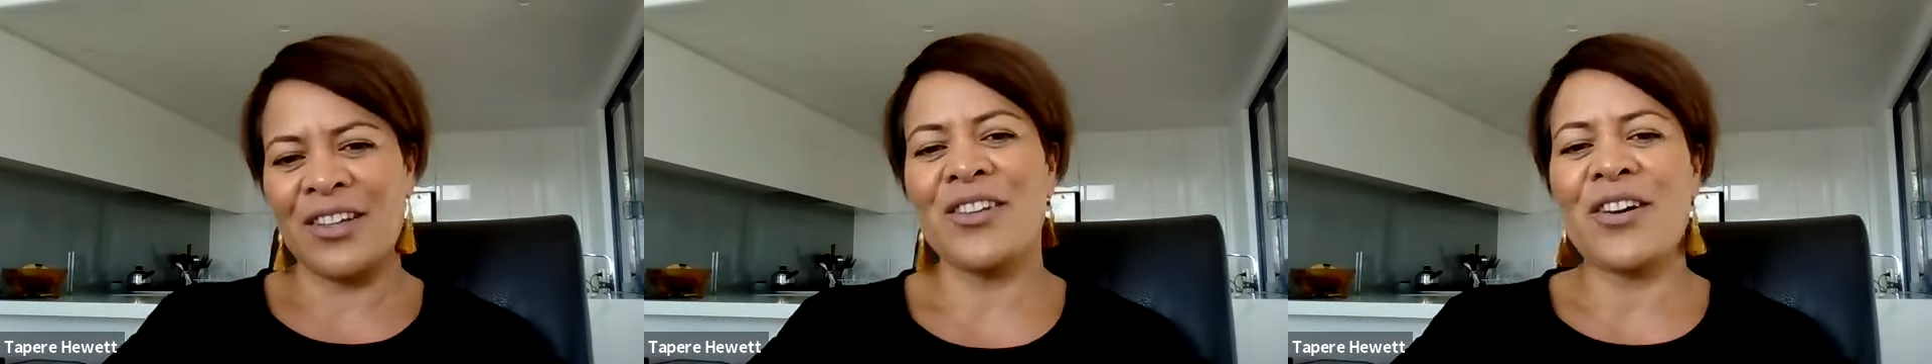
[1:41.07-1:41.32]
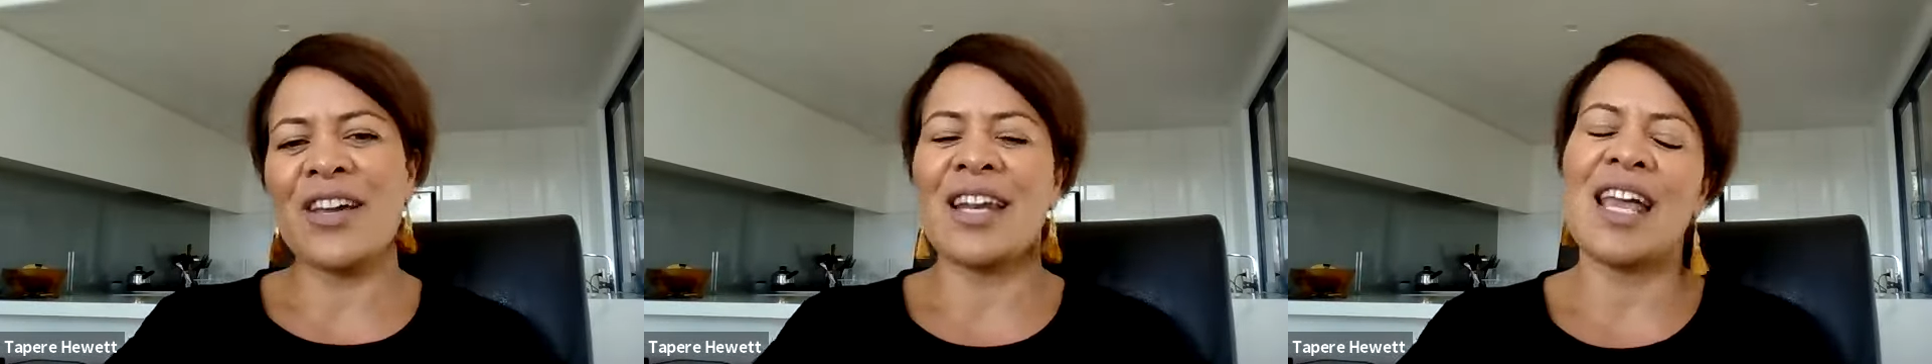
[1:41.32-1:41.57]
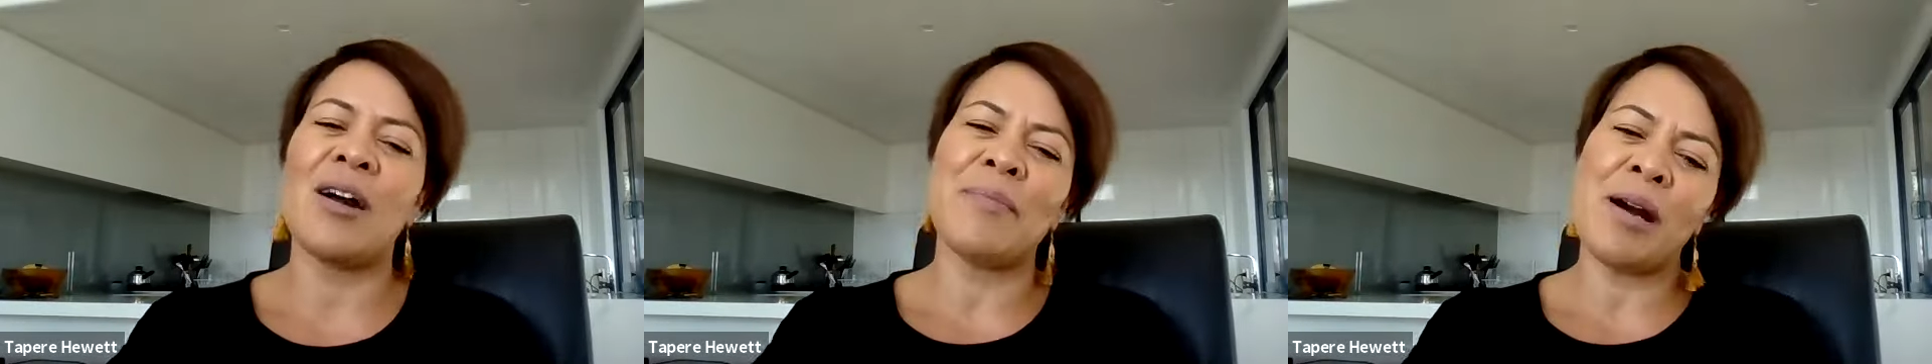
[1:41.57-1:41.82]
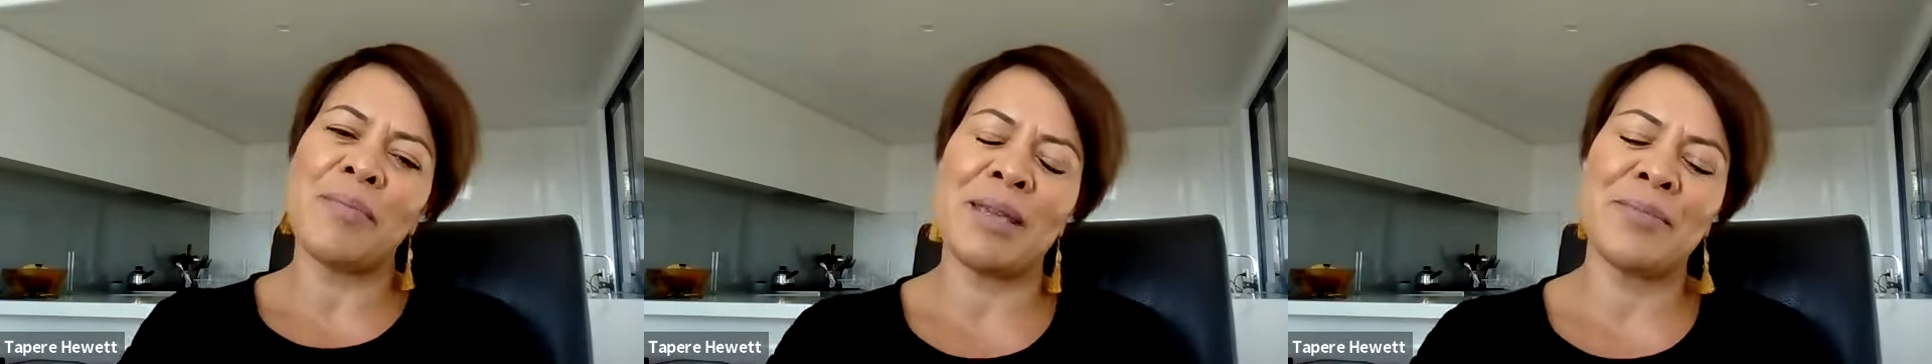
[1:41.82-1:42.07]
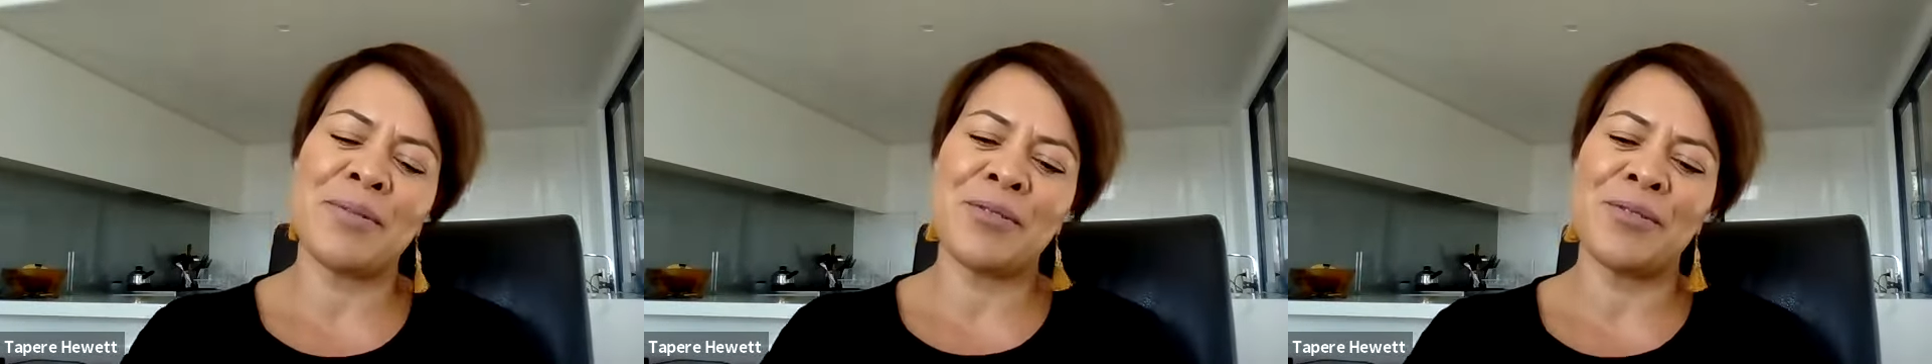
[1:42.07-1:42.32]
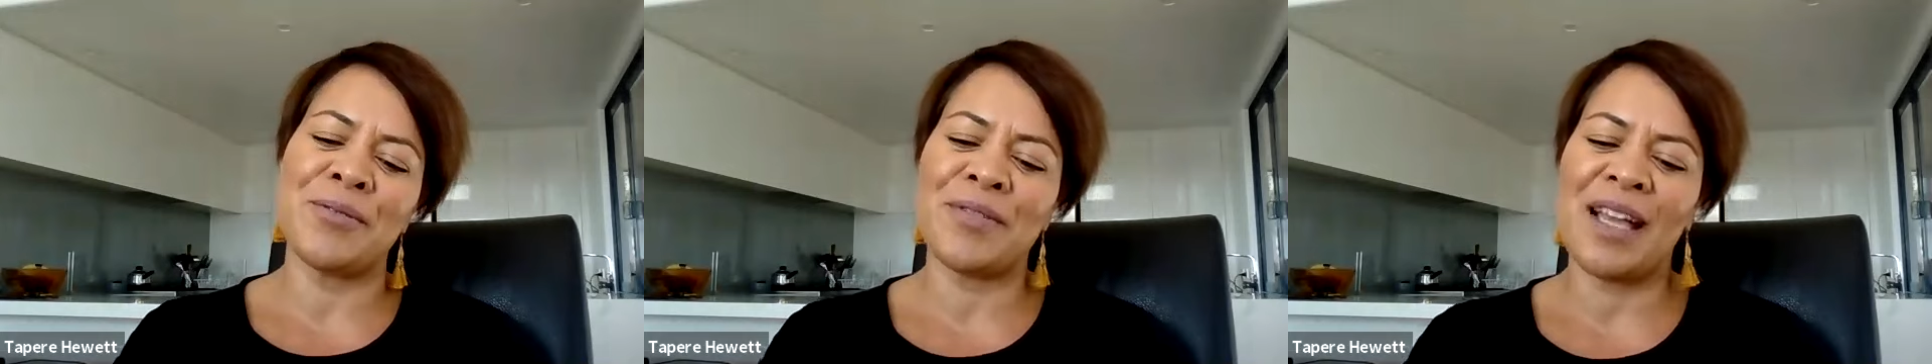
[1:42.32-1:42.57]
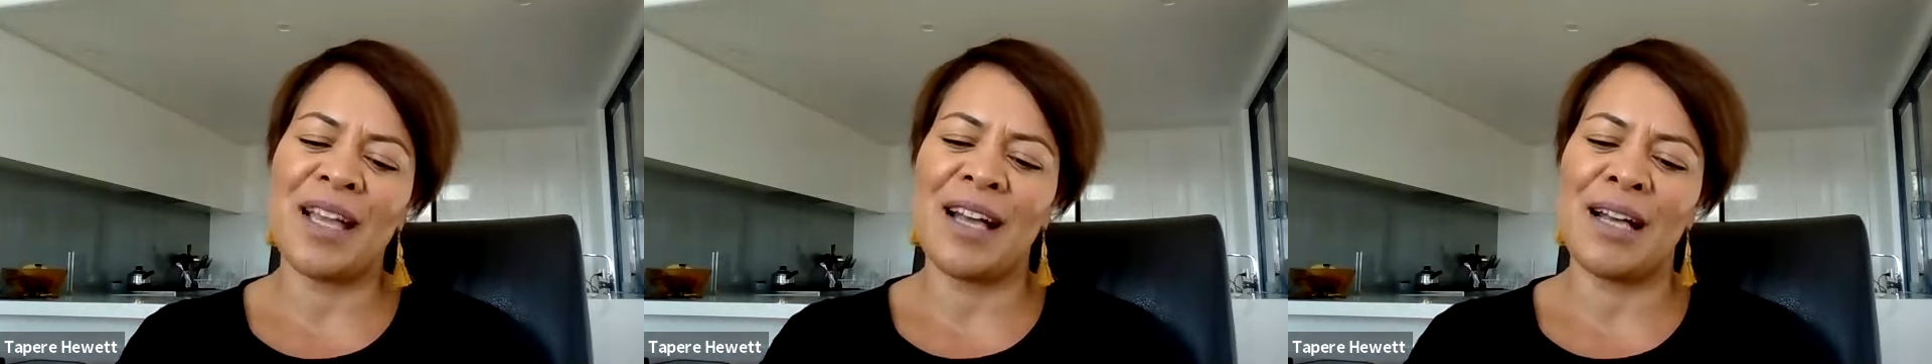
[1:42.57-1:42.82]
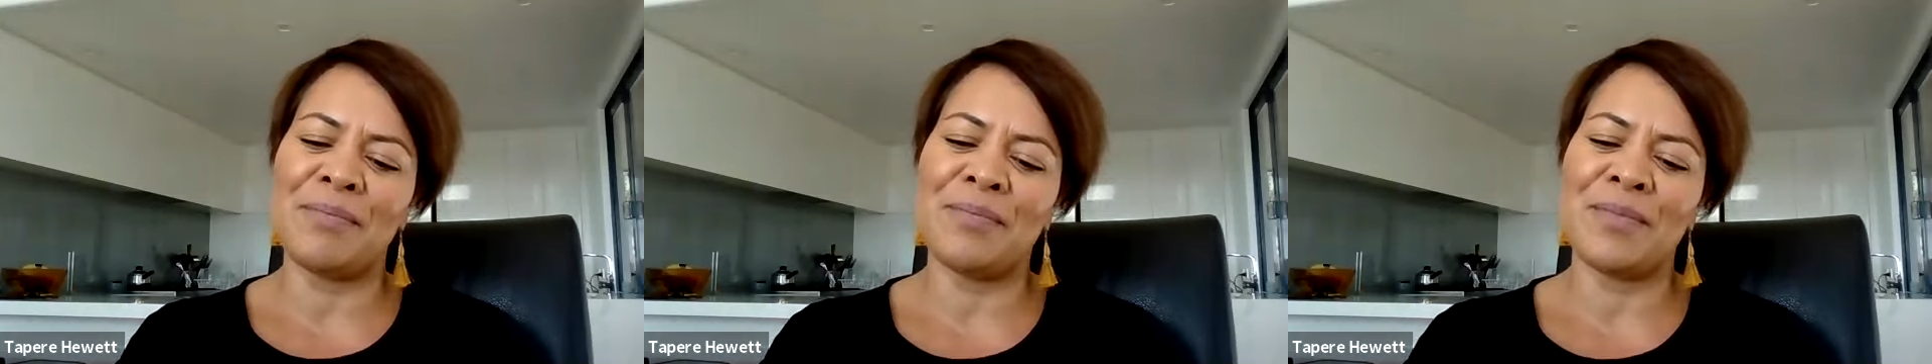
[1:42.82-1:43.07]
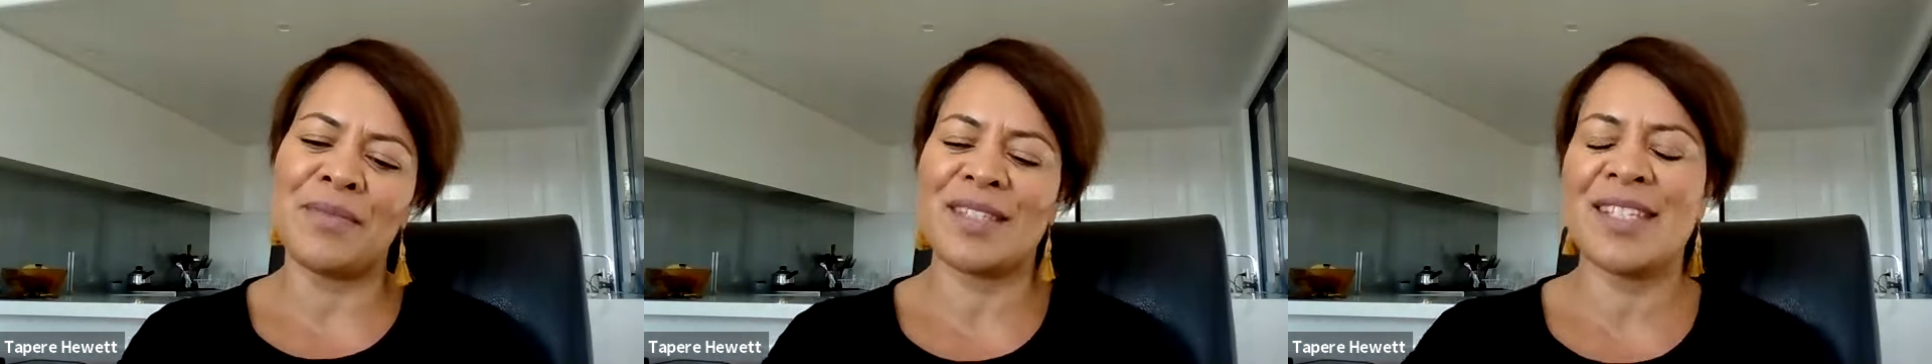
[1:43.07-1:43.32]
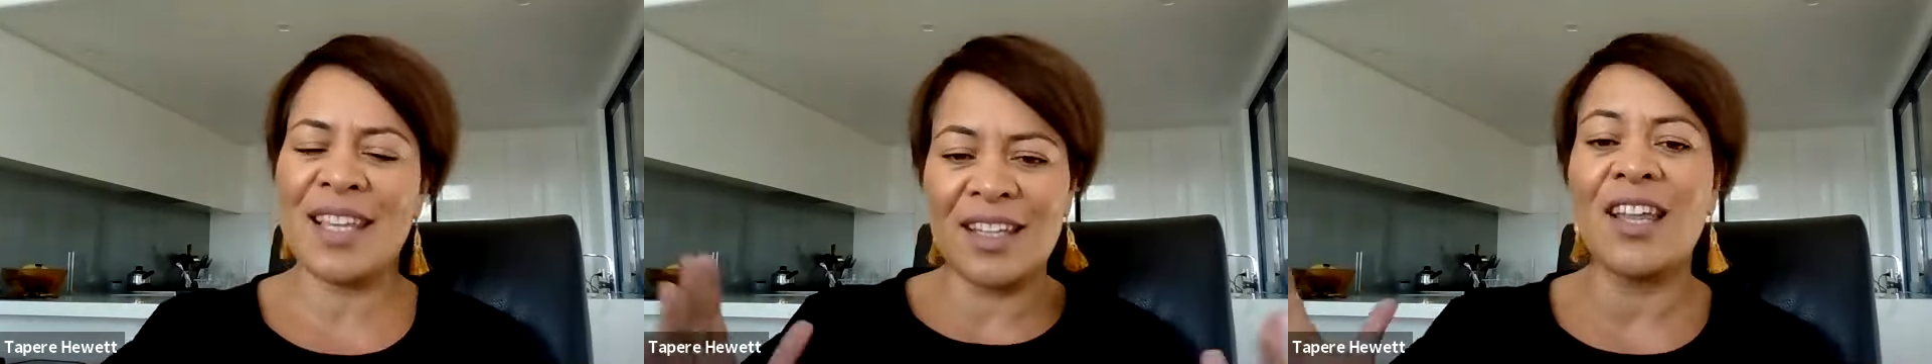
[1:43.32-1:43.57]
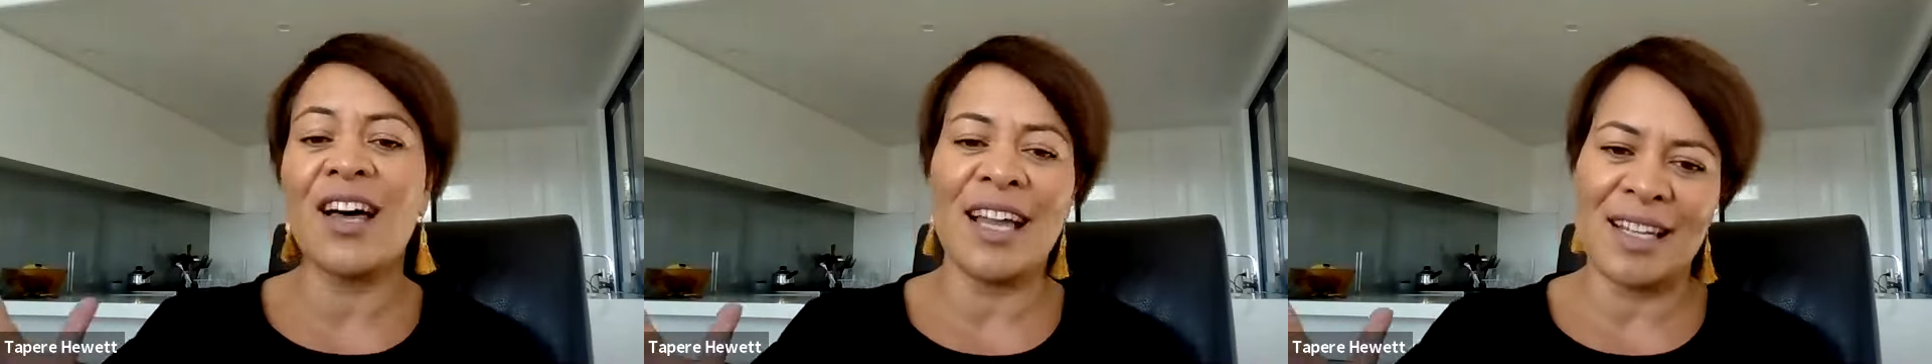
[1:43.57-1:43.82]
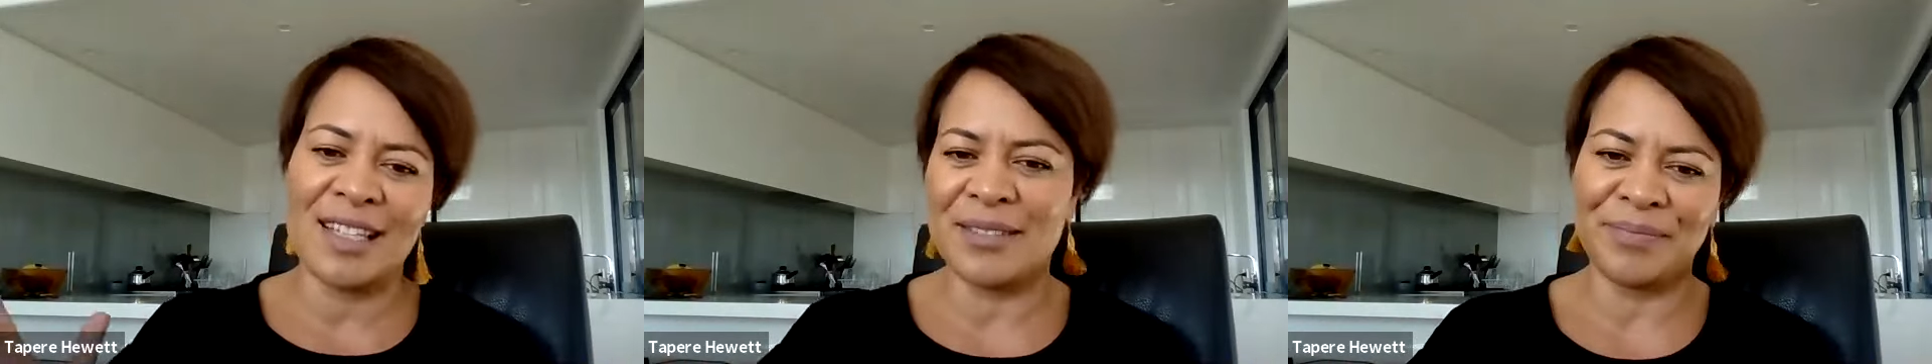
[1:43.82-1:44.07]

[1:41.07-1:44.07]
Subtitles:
you know, and help our people see the light.